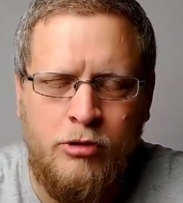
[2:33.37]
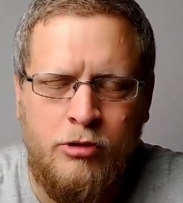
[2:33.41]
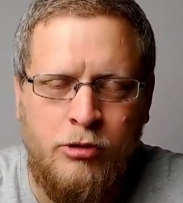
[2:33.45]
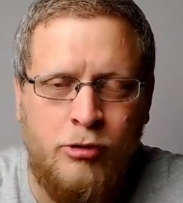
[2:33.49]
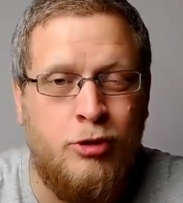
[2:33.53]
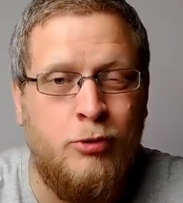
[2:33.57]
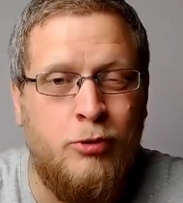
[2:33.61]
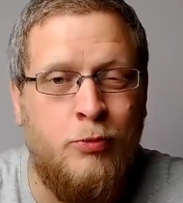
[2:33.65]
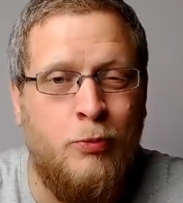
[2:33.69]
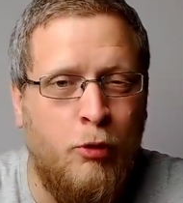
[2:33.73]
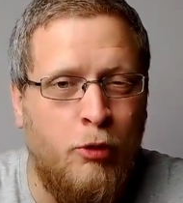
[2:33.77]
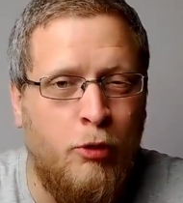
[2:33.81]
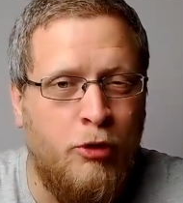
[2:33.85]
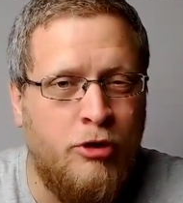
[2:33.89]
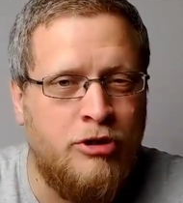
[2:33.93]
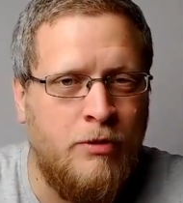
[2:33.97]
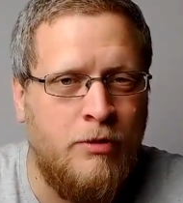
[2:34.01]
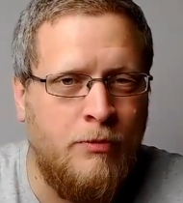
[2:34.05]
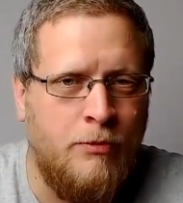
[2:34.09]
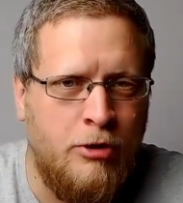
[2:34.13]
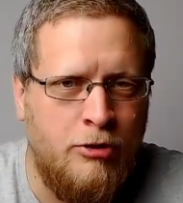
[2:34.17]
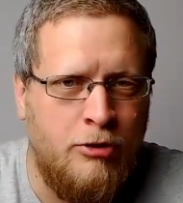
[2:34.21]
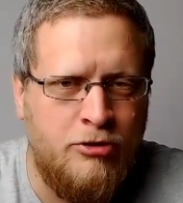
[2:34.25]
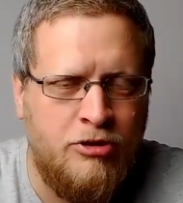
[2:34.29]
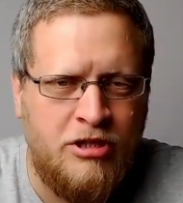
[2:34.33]
or you're supporting
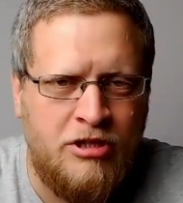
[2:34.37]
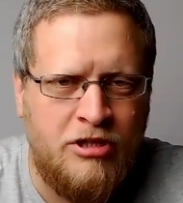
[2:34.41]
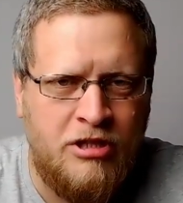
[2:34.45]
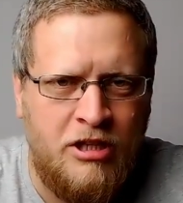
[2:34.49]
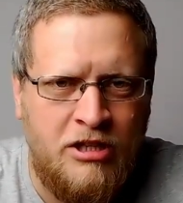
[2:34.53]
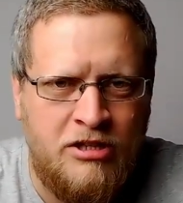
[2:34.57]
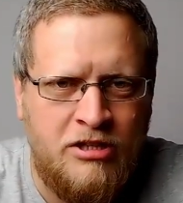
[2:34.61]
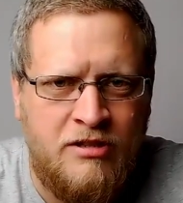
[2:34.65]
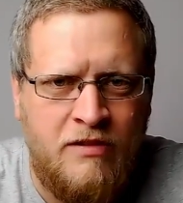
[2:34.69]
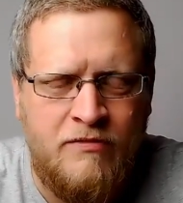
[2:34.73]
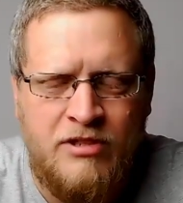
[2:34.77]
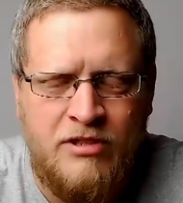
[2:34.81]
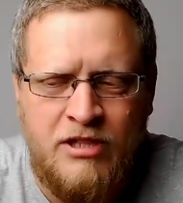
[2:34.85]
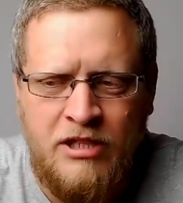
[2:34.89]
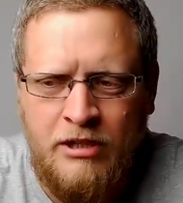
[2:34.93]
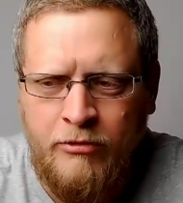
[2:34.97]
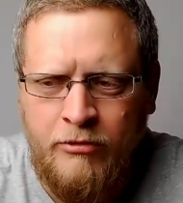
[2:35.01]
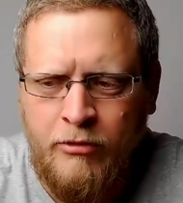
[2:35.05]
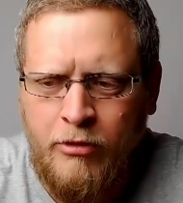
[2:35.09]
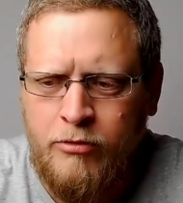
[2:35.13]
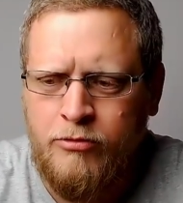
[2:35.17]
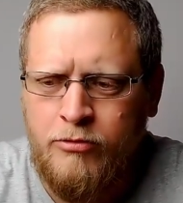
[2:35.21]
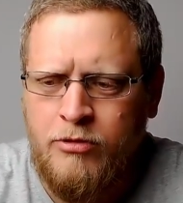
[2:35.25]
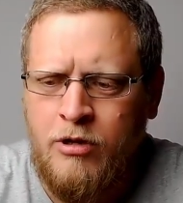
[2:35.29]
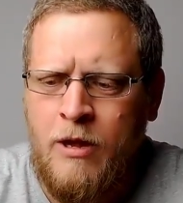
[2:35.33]
someone who's 16,
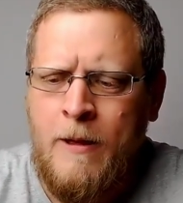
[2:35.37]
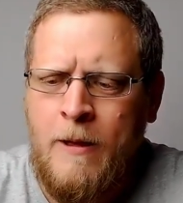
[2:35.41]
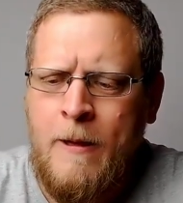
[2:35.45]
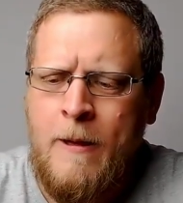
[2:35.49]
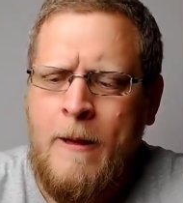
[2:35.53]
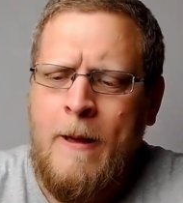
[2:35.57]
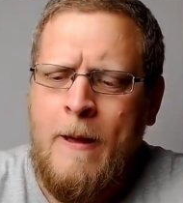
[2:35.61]
17-year-old,